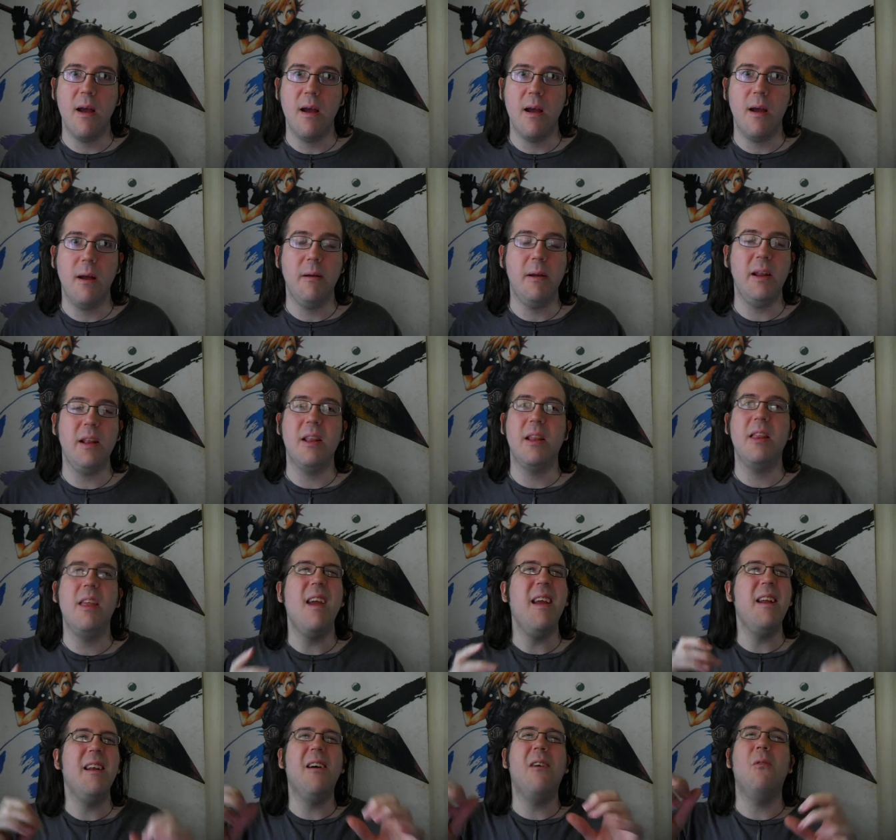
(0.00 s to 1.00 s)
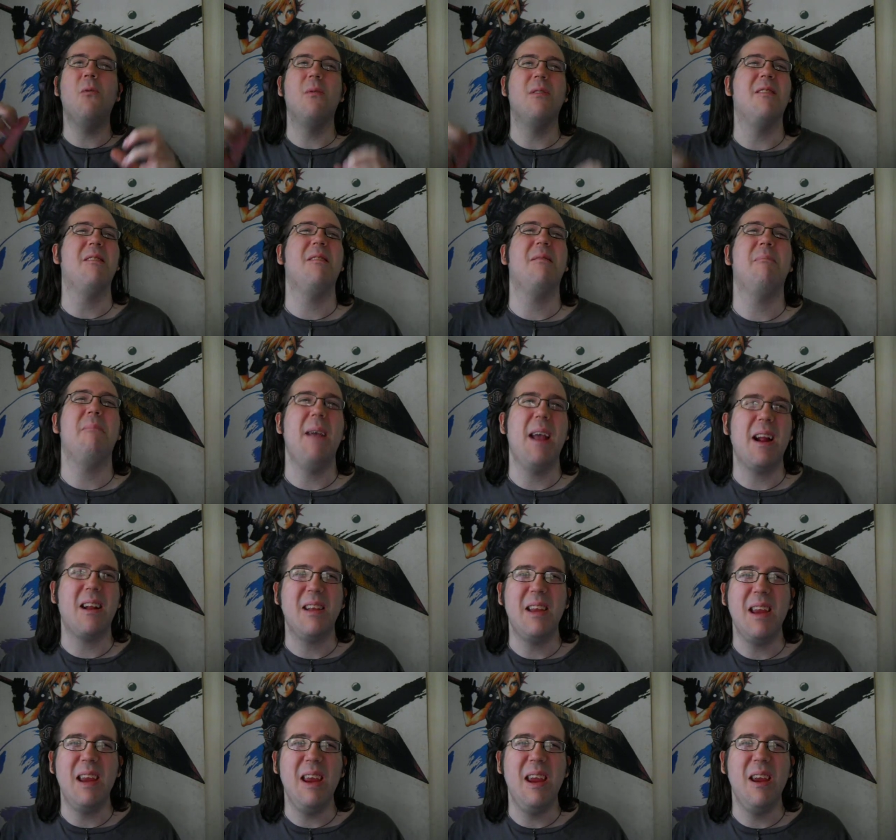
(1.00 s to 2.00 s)
I mean, they don't respect
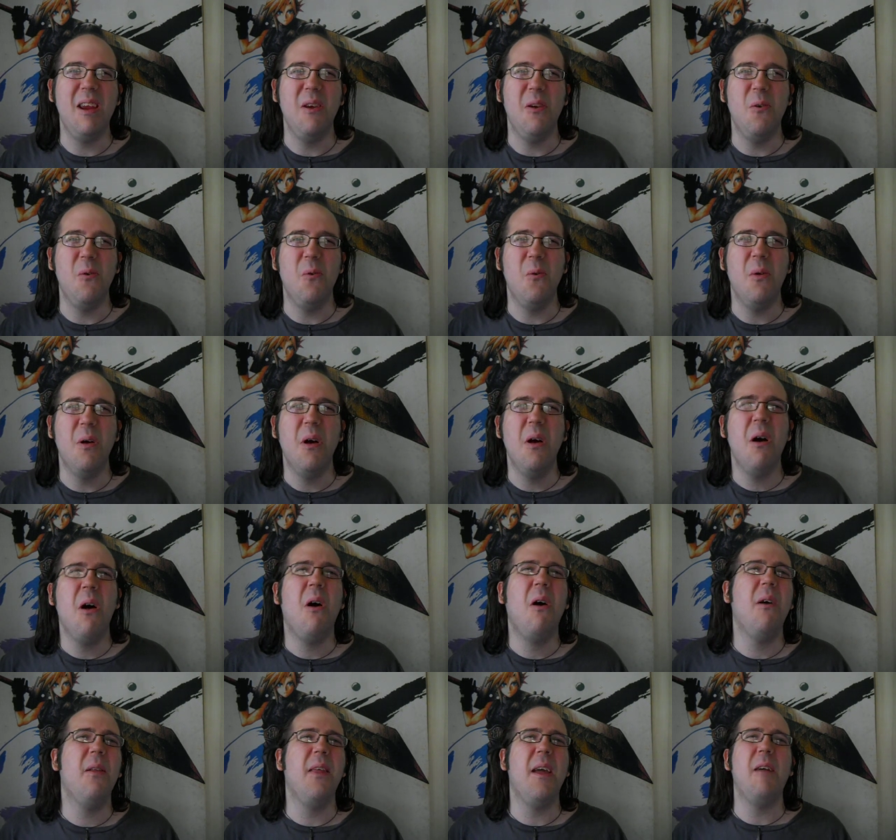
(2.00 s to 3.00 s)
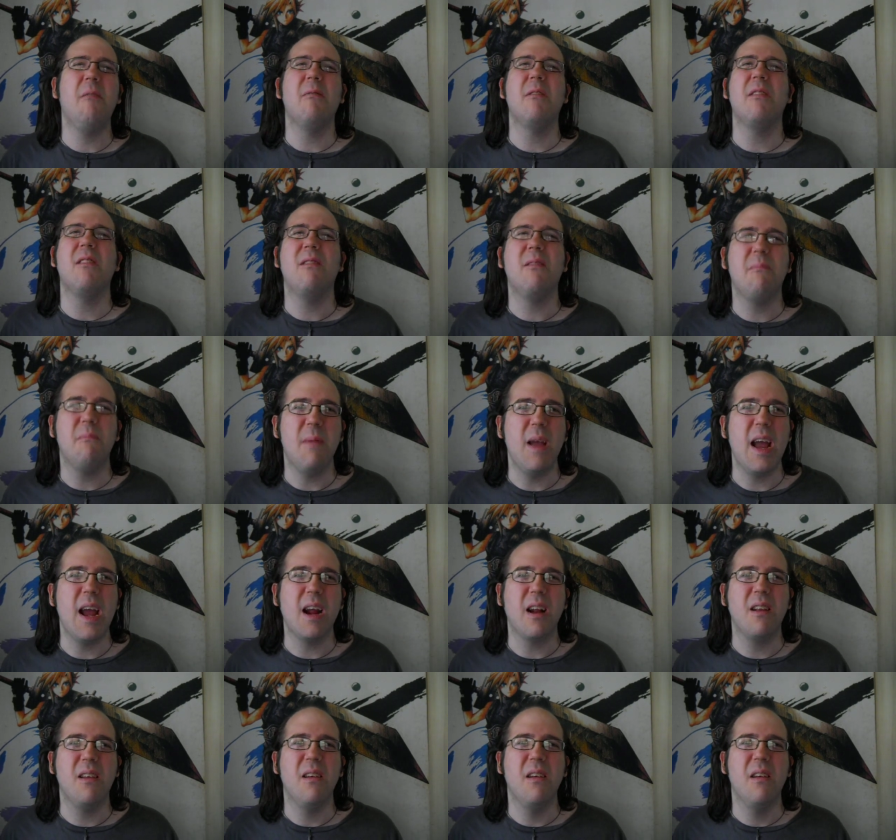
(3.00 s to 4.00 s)
you. All they respect